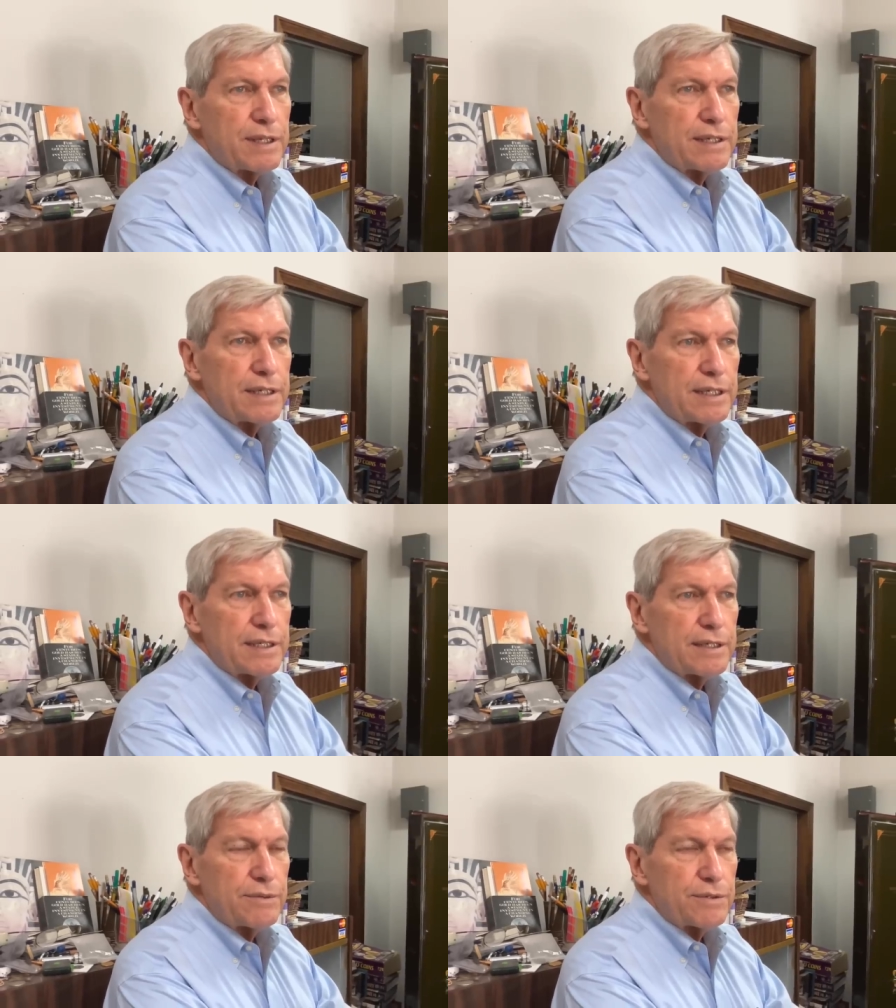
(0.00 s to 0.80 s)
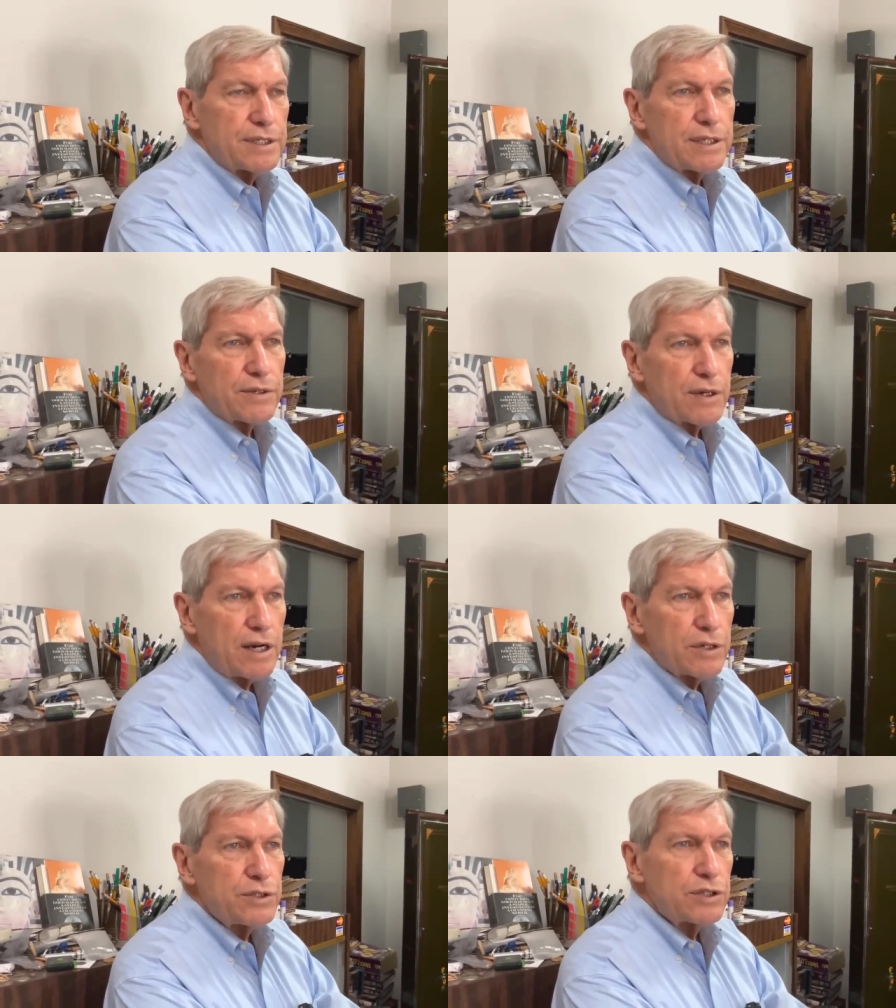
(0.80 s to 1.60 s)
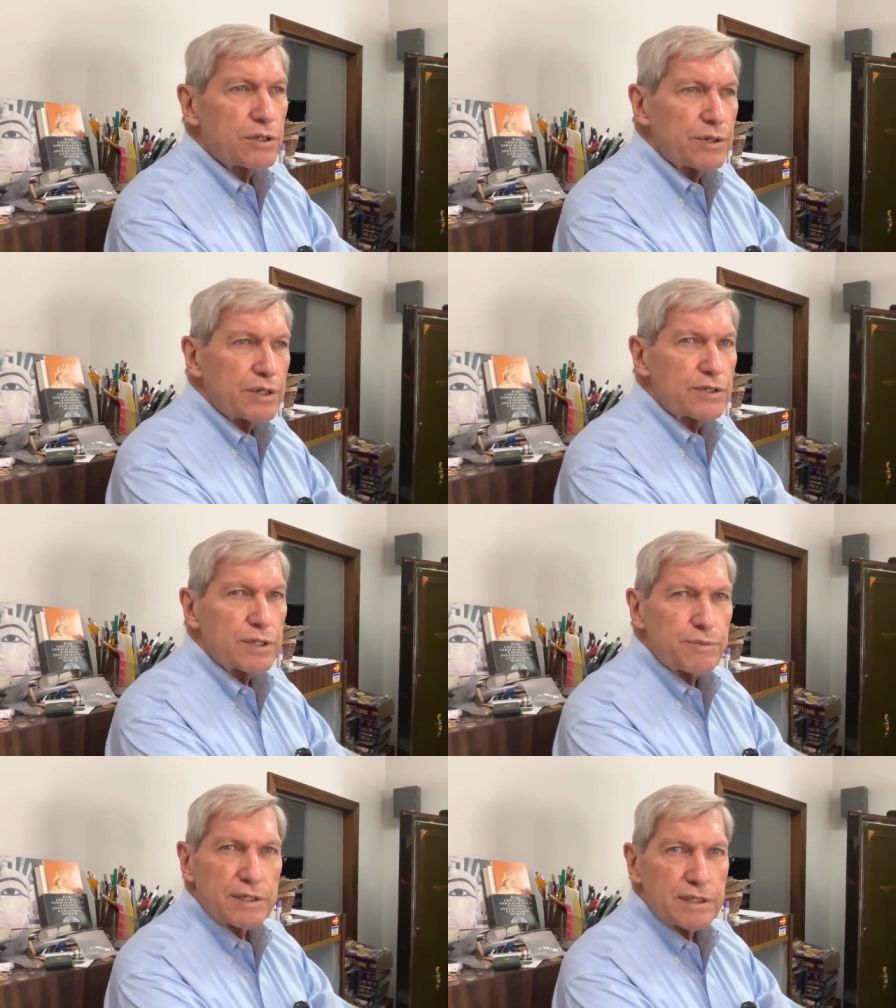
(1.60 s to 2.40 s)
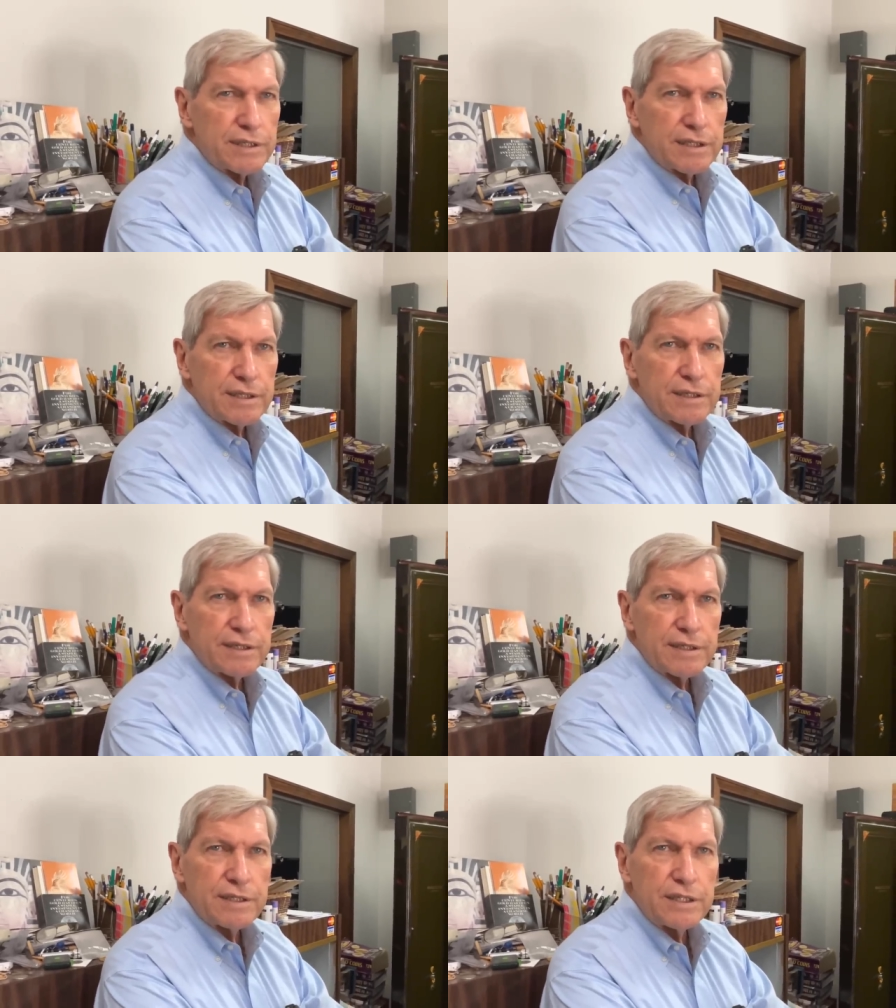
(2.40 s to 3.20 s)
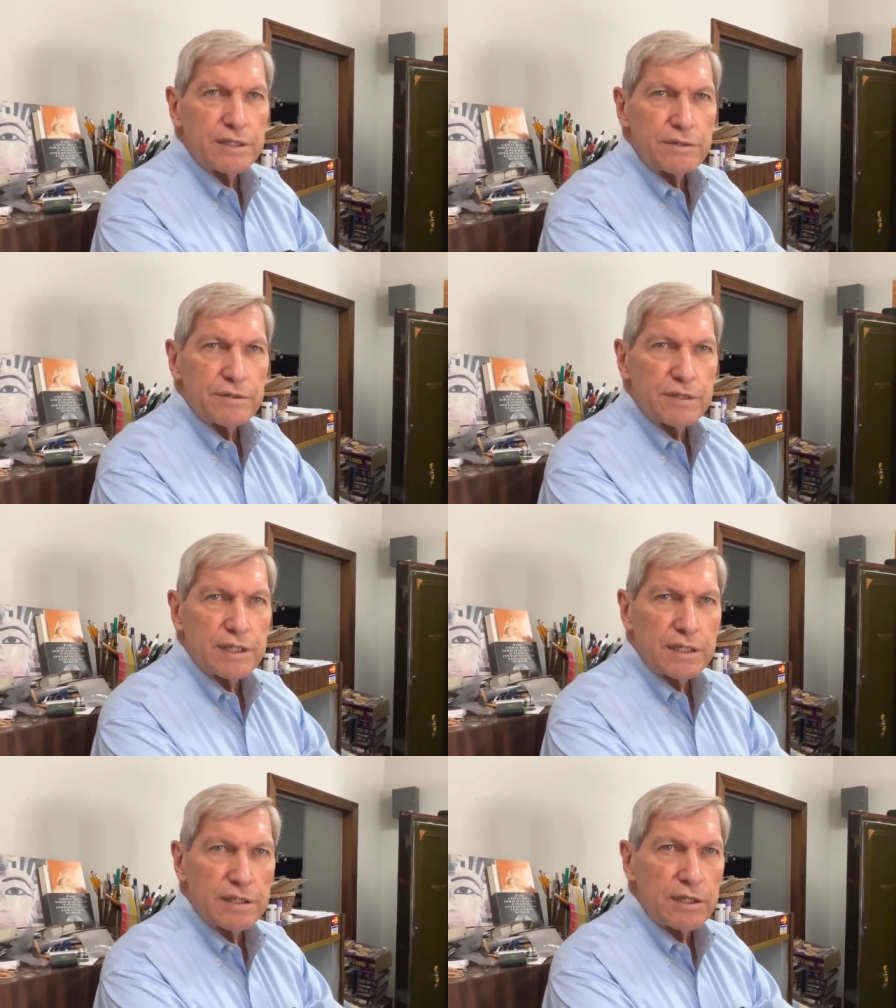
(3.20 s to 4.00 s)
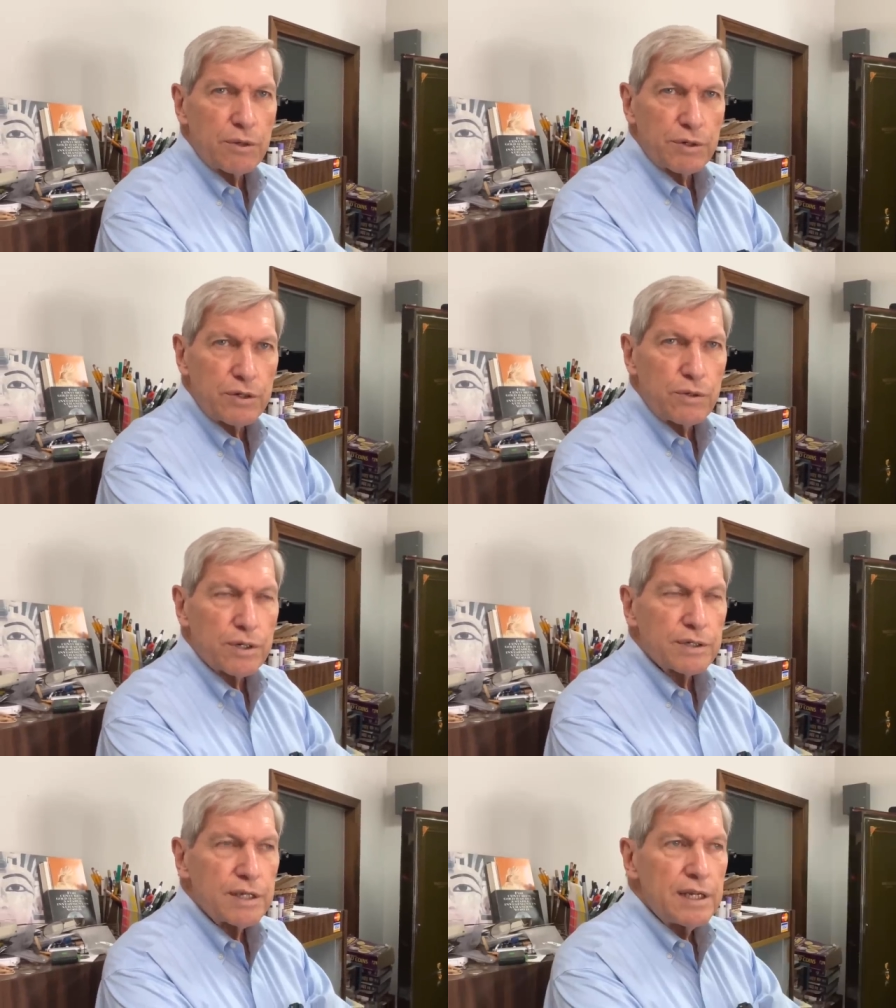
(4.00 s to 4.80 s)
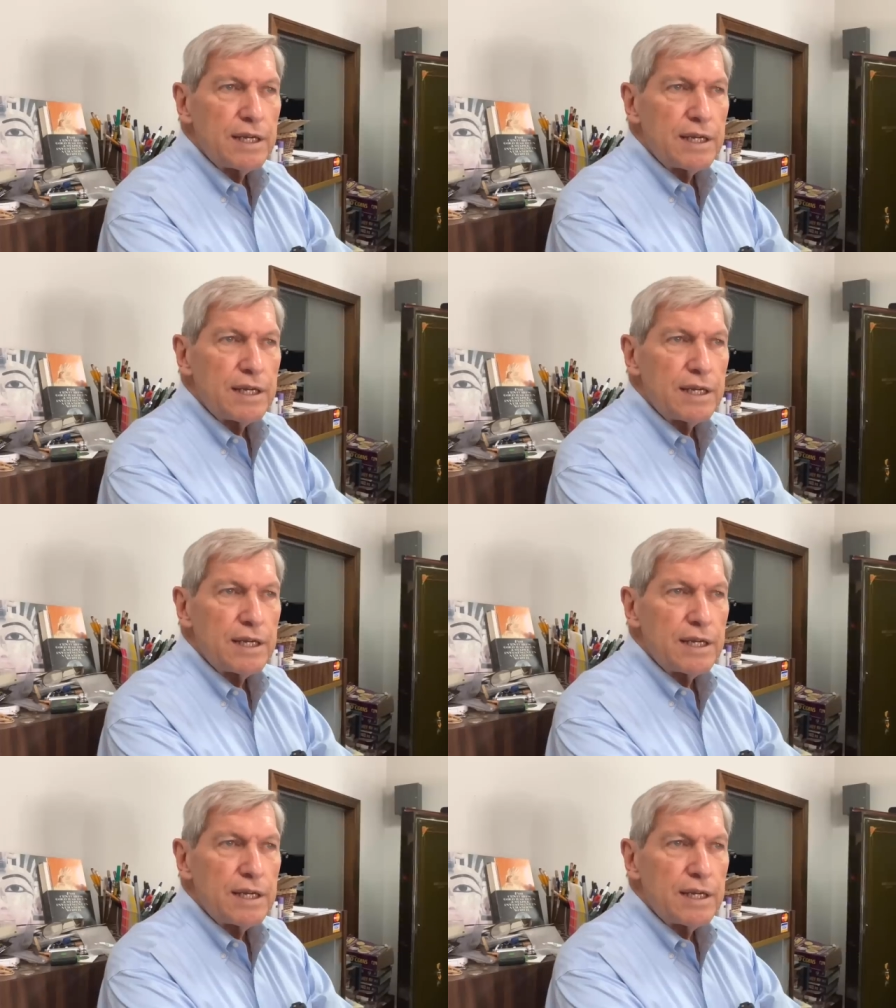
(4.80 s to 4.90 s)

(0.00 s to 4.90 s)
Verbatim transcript: the it was either a hung jury or something in the in the the lower court,